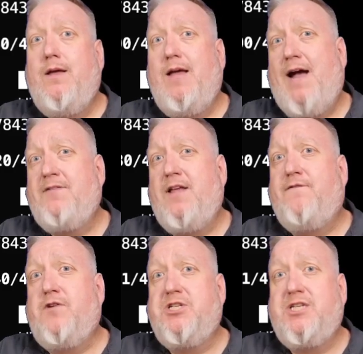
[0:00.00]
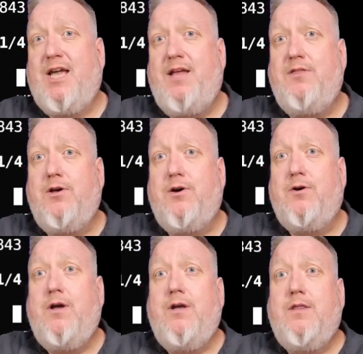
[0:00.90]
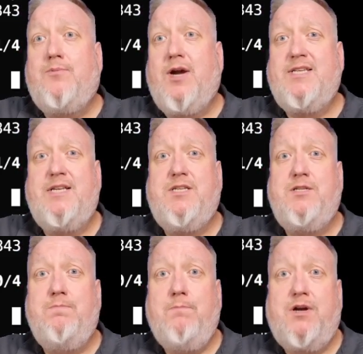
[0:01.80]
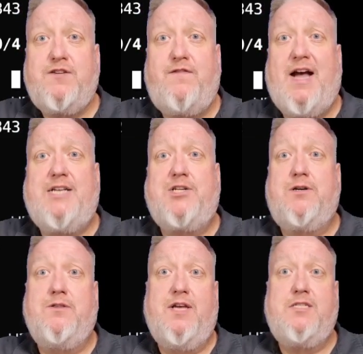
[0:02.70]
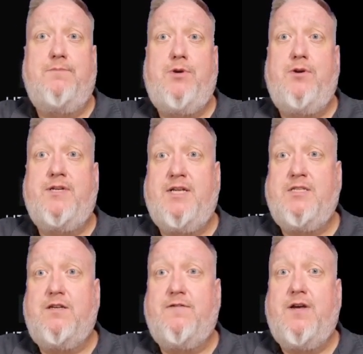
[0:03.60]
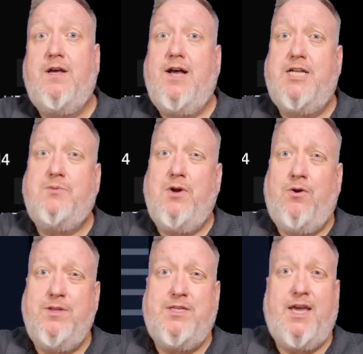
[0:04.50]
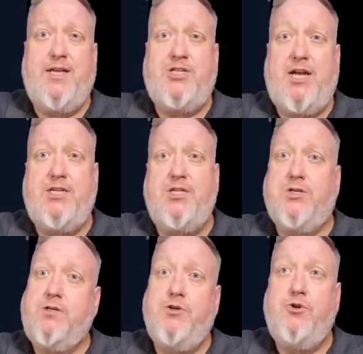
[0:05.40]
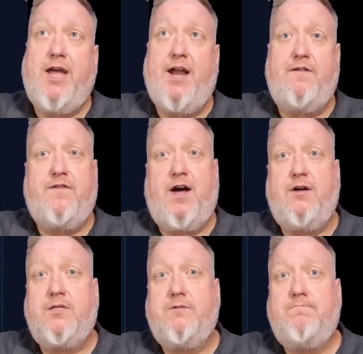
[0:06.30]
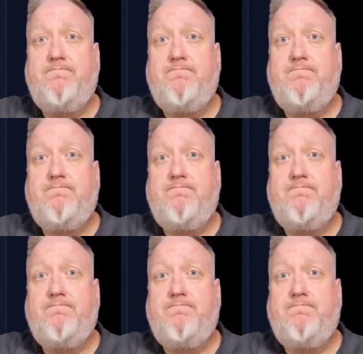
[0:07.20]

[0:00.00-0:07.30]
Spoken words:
After that first scan, though, the process is much faster and less compute intensive, as we only scan changes or newly added files.